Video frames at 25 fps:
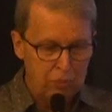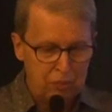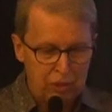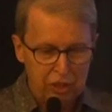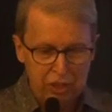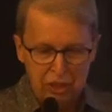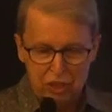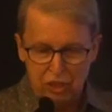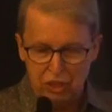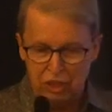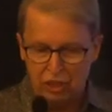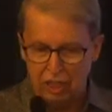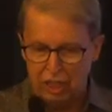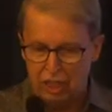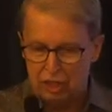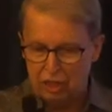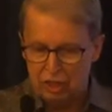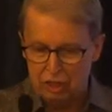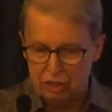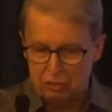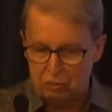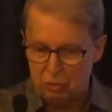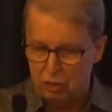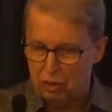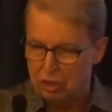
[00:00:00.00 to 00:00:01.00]
please stand
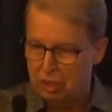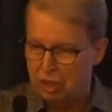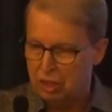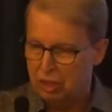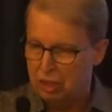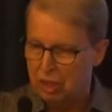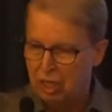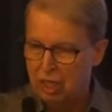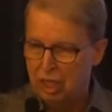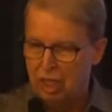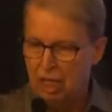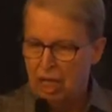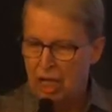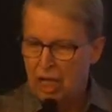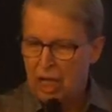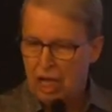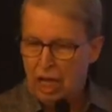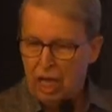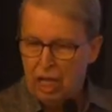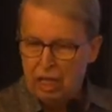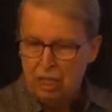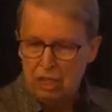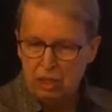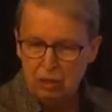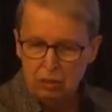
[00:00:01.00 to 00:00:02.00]
this morning?
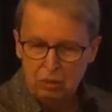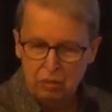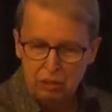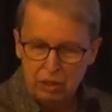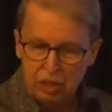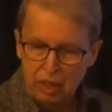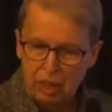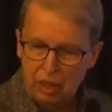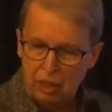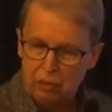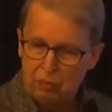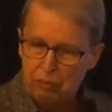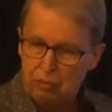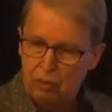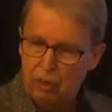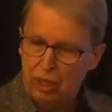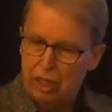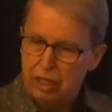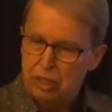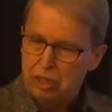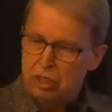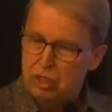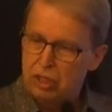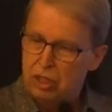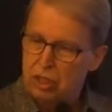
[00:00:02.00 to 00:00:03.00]
Hallelujah.
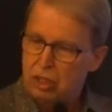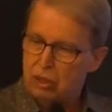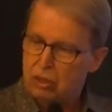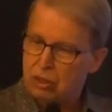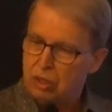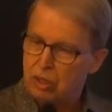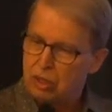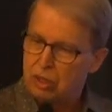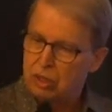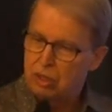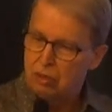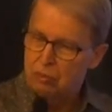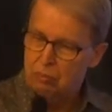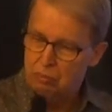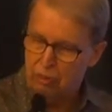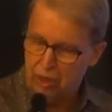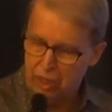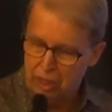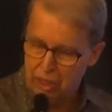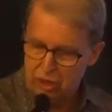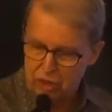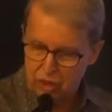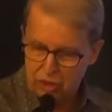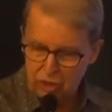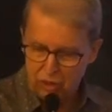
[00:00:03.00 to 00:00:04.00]
Praise the Lord.
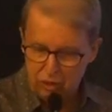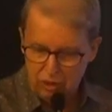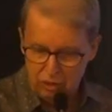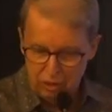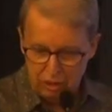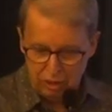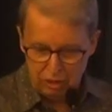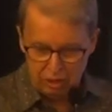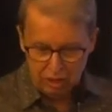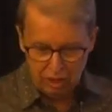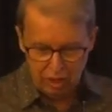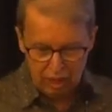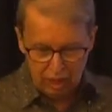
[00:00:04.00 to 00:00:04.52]
Praise the Lord.